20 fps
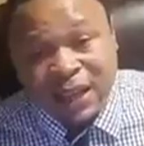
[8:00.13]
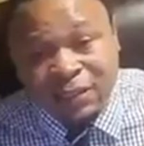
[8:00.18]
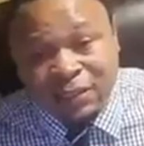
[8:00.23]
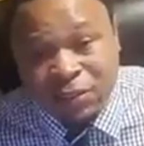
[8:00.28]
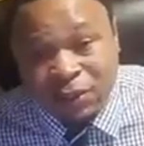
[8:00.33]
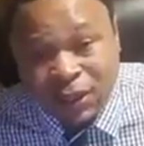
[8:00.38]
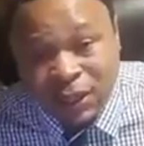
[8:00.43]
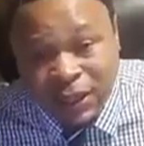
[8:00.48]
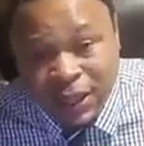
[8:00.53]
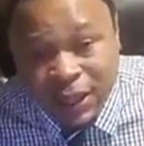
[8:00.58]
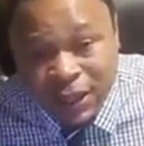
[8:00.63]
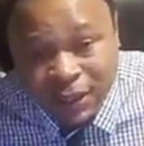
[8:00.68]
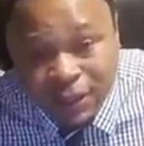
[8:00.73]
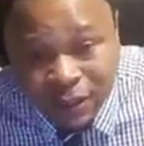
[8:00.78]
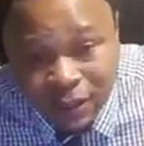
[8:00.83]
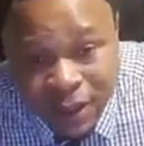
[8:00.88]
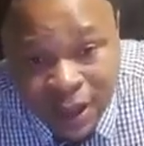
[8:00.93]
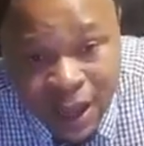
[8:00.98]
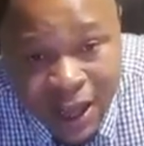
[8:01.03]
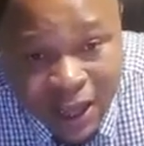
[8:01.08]
to a
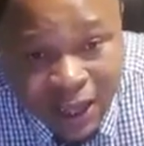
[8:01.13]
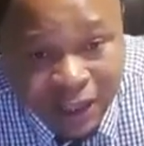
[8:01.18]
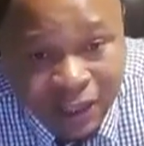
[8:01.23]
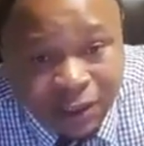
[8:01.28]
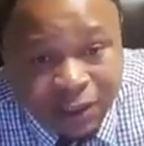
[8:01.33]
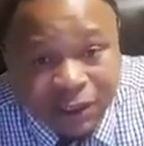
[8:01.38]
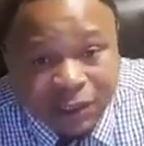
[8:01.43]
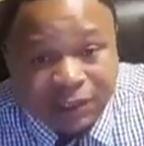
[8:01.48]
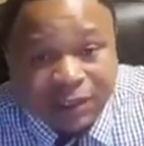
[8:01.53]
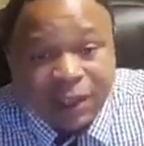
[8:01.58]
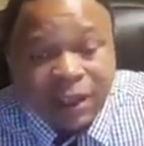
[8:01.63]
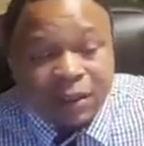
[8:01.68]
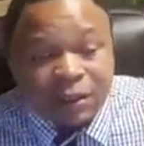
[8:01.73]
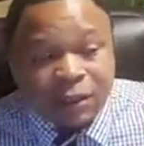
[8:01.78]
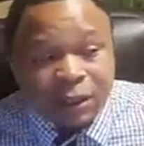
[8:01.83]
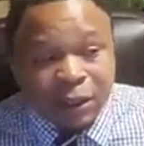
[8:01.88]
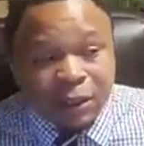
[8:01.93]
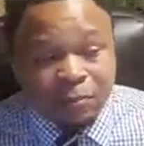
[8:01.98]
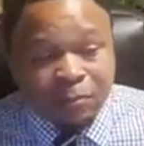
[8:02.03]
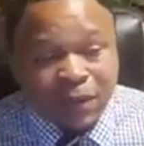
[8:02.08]
lender. It's going to tell
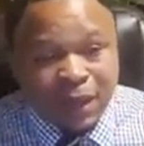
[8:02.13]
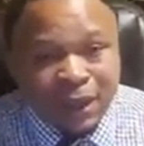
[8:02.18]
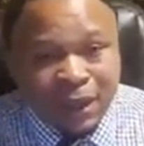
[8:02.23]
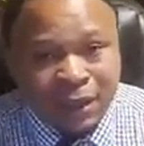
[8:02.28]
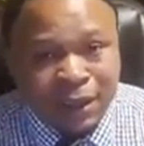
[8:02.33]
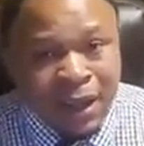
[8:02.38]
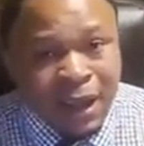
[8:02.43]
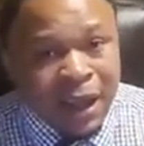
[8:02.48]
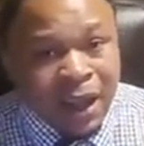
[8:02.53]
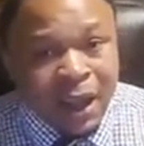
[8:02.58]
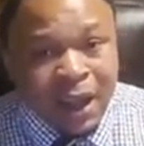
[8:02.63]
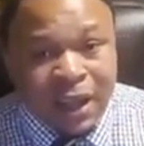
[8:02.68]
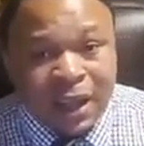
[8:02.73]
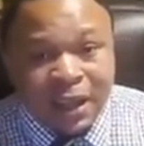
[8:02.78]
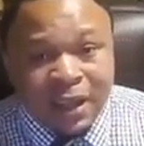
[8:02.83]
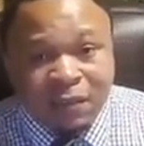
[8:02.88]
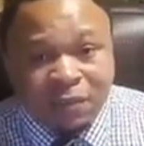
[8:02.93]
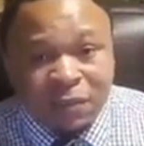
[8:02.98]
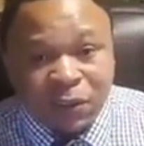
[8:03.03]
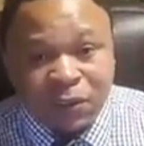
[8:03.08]
them that, hey,
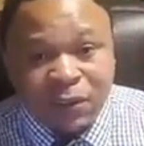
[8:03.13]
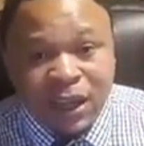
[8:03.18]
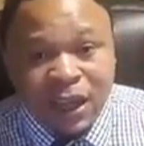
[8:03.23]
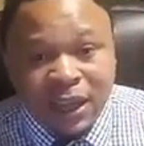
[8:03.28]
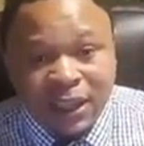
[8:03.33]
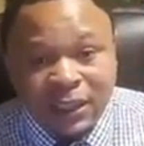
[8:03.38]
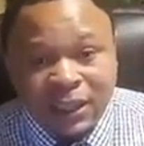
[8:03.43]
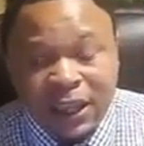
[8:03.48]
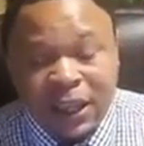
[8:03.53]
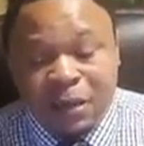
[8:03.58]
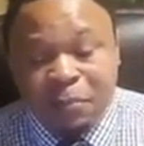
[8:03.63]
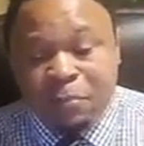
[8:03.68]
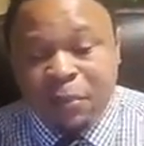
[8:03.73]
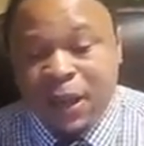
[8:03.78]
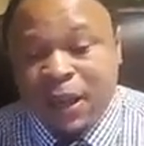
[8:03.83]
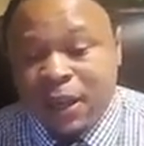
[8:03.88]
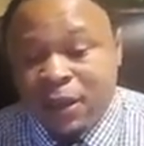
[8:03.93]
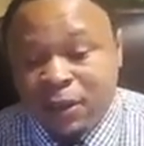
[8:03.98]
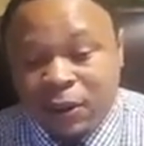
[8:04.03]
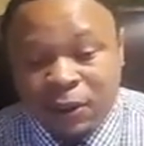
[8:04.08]
if you guys can't
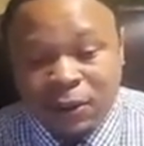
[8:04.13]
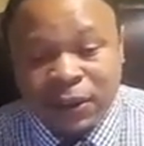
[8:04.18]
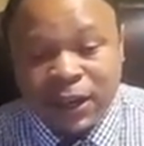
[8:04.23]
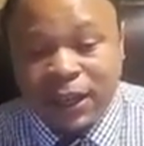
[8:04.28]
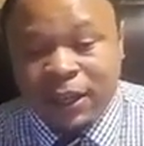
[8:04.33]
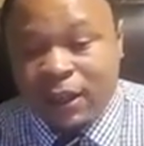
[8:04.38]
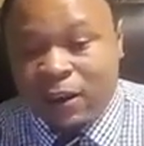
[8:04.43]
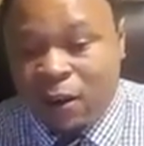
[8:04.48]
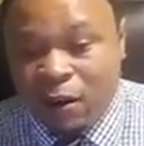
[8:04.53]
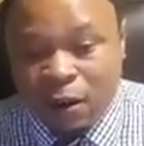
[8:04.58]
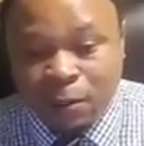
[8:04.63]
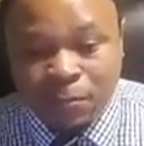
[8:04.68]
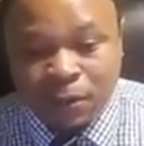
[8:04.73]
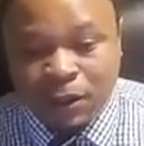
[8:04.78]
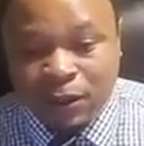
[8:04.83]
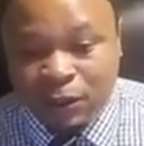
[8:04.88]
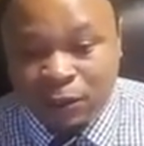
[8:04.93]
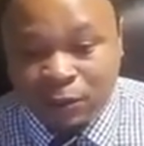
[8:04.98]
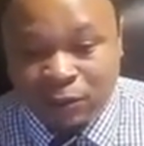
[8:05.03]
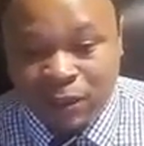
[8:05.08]
pay your credit card
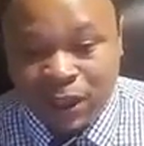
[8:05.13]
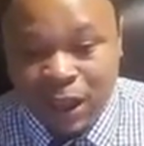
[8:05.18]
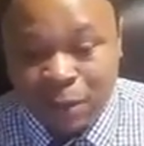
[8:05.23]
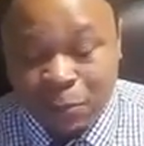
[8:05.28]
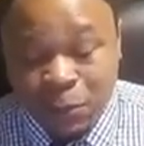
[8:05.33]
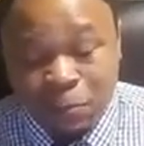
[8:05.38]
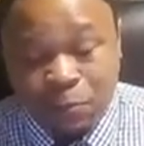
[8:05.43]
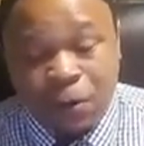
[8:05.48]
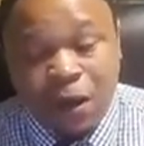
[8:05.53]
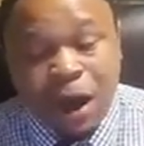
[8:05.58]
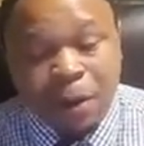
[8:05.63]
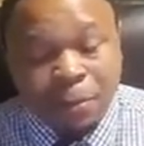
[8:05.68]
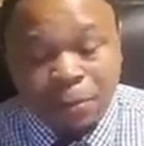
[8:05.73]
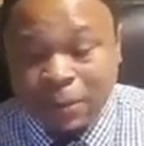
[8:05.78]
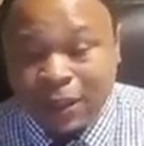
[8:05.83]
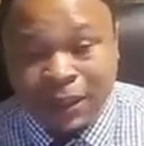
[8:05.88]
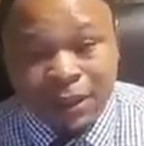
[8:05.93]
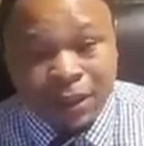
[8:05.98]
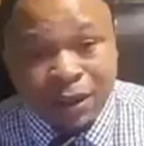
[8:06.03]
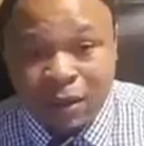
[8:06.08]
bills on time, you
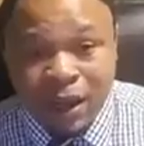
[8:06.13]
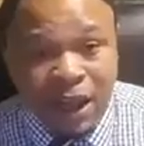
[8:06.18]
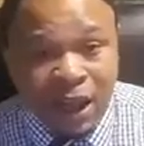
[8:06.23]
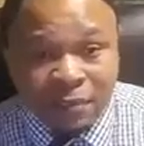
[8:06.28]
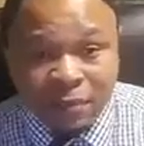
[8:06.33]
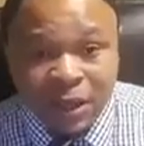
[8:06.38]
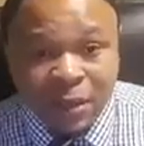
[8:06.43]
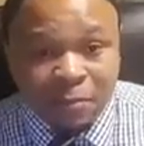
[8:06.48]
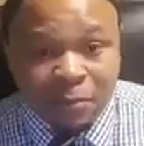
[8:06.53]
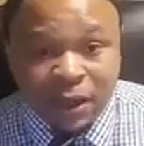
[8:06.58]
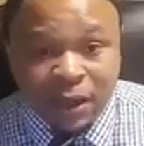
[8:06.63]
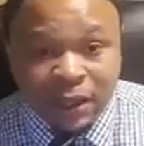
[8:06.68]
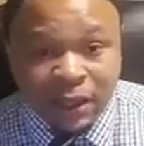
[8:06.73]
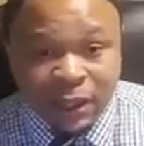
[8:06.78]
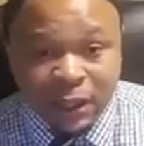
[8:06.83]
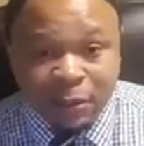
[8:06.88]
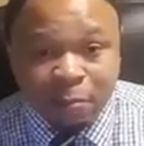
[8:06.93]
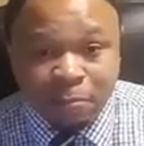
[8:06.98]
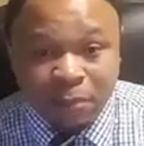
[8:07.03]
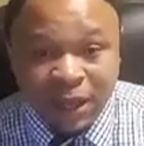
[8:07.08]
probably don't have that money in
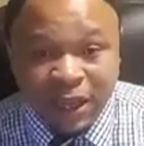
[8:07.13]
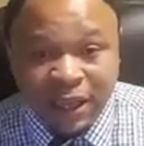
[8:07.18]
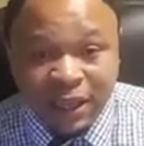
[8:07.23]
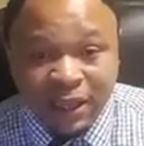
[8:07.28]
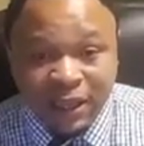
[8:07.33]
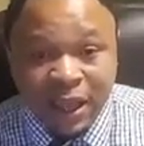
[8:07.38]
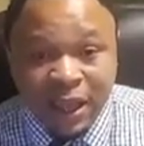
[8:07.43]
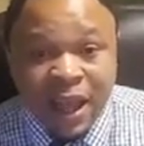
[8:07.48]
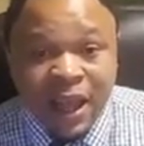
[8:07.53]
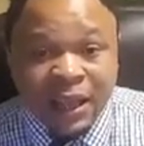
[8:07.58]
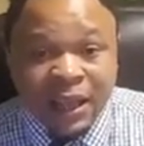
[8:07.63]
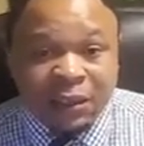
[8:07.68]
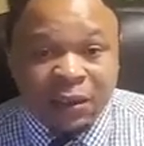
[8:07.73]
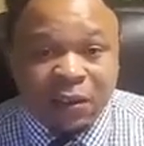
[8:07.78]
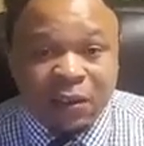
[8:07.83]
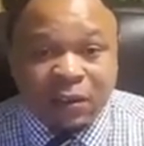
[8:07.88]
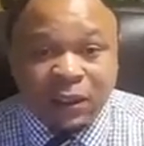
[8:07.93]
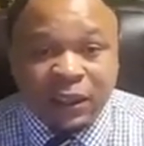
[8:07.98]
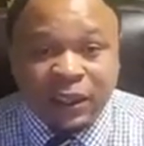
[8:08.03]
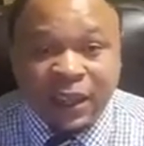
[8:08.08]
the bank.
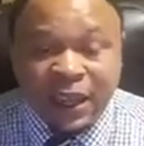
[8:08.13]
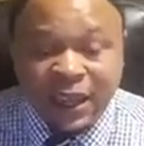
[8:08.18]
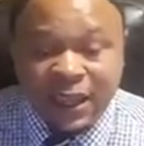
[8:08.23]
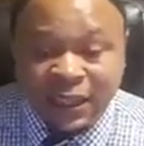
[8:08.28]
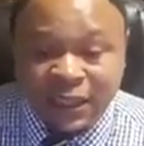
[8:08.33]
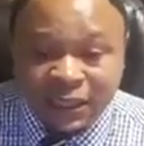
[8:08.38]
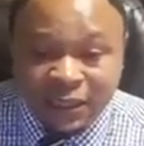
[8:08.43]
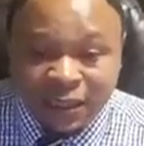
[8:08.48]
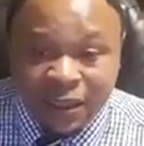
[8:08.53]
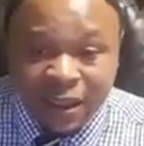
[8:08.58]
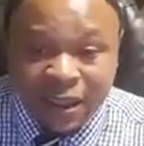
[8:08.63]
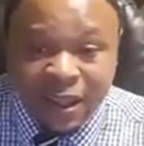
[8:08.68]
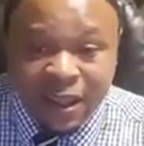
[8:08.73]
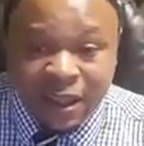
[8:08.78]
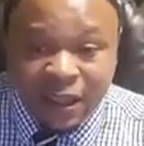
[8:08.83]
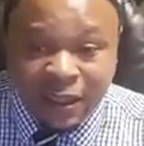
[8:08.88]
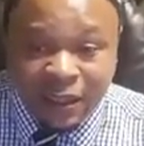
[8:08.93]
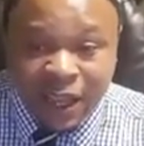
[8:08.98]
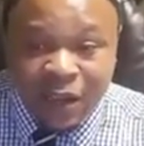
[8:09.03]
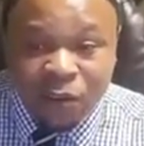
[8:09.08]
So in the case,
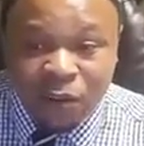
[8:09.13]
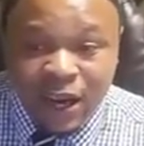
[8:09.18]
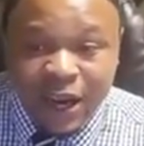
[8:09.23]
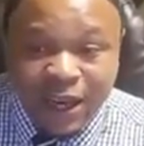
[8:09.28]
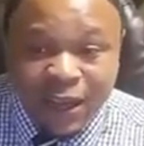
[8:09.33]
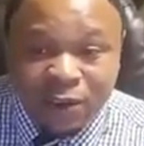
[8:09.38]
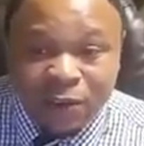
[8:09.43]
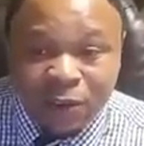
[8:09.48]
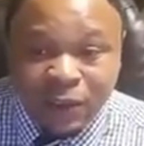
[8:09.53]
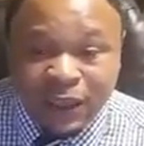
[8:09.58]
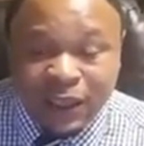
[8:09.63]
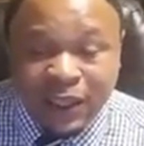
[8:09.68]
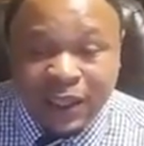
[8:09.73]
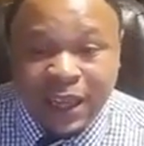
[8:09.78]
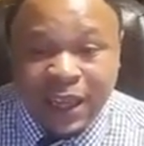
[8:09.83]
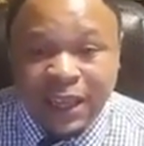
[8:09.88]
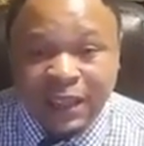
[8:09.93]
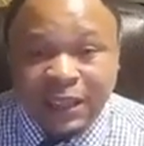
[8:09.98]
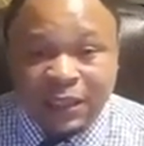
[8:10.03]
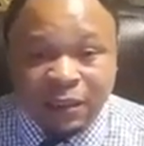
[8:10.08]
they rate you in the
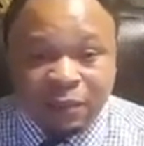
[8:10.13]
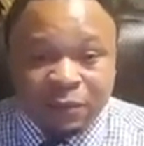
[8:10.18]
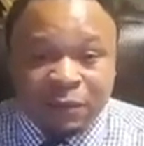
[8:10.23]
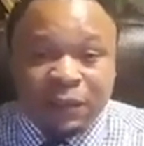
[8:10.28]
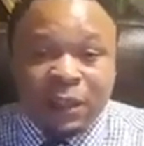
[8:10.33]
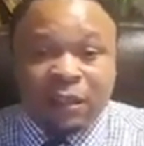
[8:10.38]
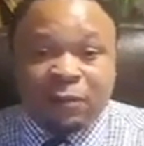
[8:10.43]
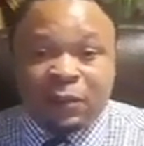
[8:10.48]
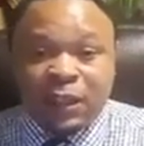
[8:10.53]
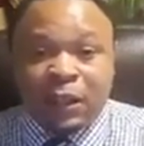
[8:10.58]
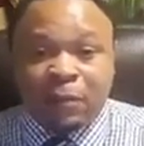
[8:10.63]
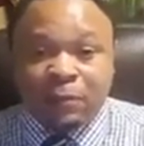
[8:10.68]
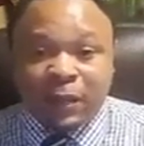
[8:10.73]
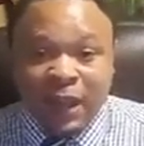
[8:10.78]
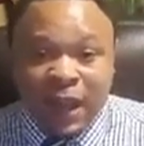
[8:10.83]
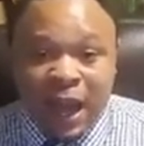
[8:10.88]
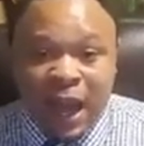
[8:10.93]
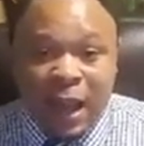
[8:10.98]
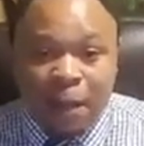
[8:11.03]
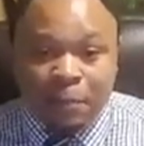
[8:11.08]
case of if something
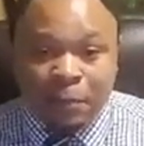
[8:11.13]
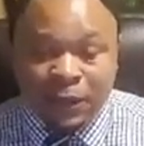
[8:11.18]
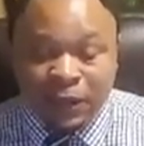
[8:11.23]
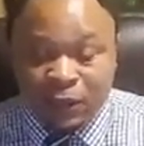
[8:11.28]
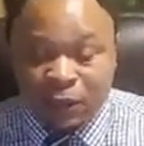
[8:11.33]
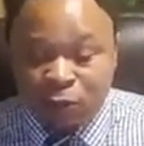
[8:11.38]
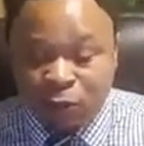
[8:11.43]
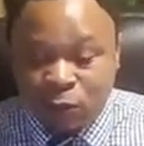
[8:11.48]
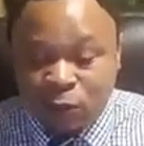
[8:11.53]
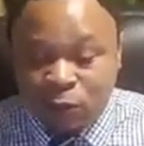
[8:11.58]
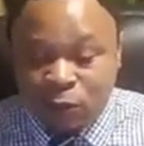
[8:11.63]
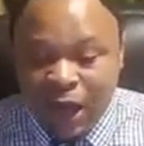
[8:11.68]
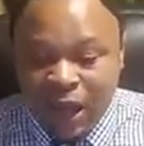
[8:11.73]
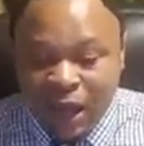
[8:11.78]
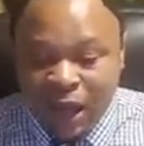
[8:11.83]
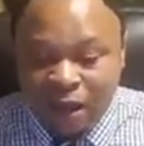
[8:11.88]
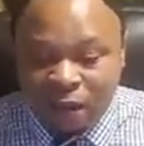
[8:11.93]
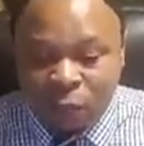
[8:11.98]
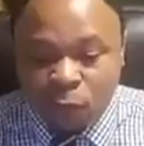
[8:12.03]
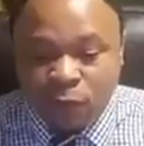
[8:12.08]
happens. Will
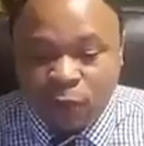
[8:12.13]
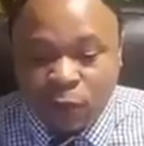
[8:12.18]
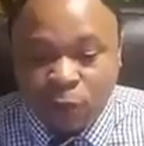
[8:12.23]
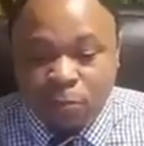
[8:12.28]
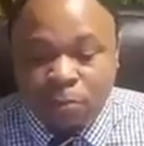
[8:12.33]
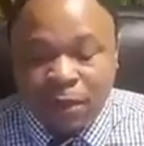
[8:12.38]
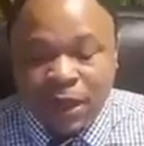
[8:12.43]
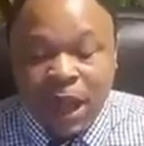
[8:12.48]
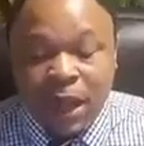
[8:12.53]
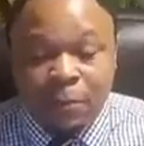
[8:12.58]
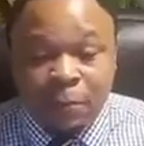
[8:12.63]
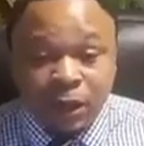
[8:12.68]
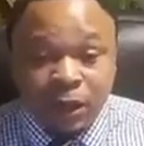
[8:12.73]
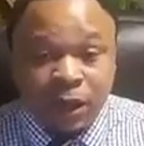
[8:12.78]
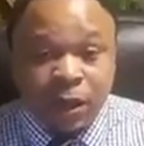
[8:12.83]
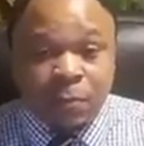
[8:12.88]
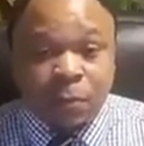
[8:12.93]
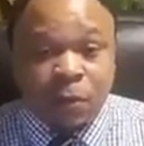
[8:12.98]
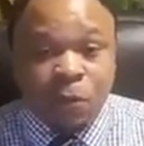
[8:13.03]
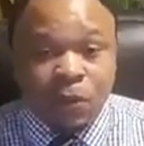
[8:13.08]
you be able to
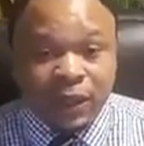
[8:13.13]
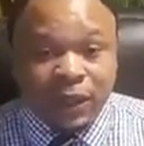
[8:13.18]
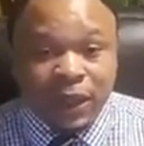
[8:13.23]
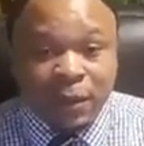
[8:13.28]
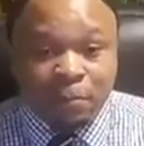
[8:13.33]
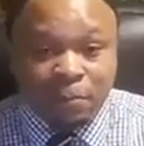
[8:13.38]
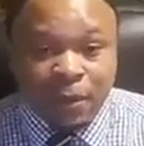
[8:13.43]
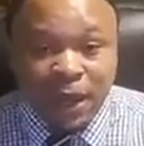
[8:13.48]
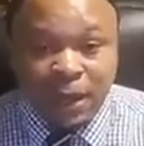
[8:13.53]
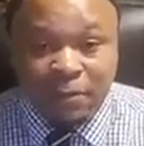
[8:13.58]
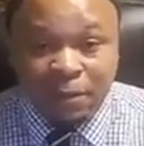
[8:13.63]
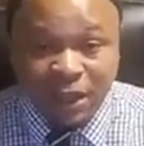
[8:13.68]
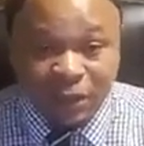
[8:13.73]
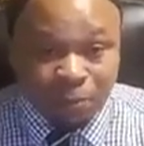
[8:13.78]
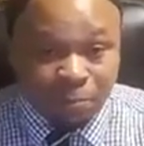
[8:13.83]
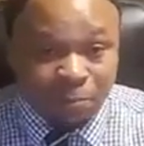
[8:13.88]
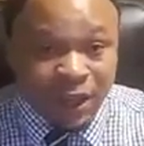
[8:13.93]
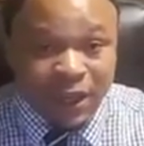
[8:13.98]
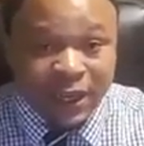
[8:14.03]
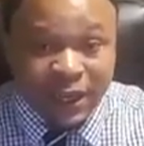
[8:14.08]
come up with that payment to
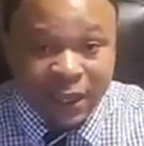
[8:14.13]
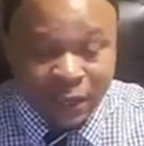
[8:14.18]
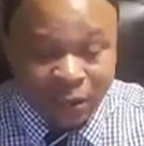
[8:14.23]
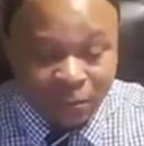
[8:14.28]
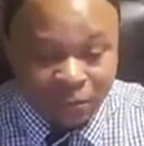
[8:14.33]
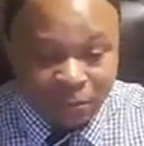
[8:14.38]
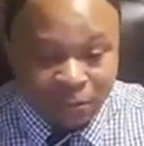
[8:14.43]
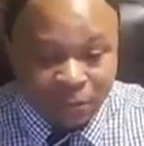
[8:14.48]
pay them?